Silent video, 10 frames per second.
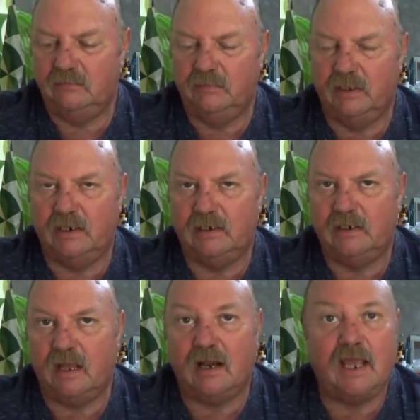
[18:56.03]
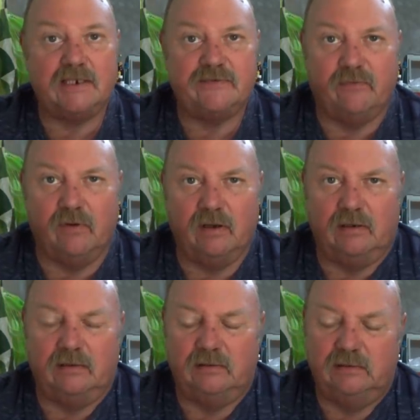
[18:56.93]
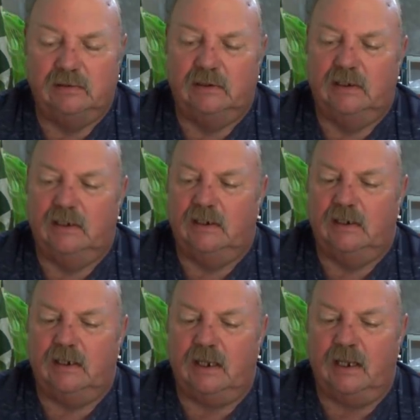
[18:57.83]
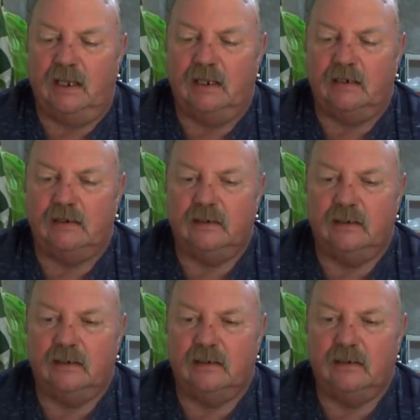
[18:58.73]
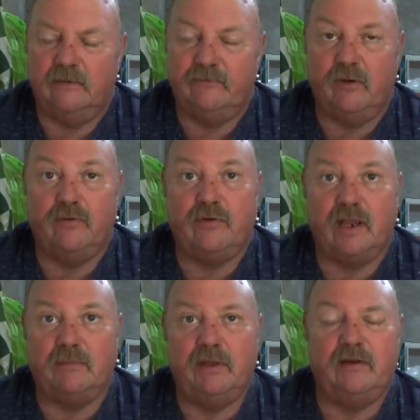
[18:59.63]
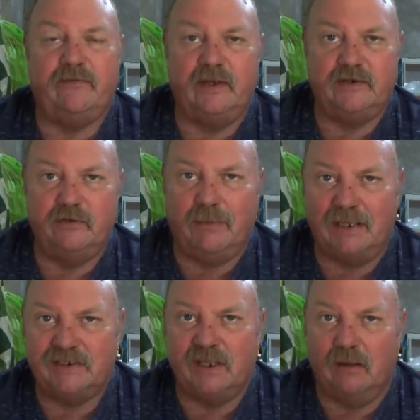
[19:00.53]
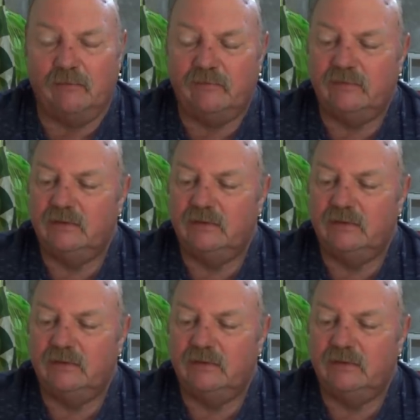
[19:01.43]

but not asked for, and of no direct benefit to myself.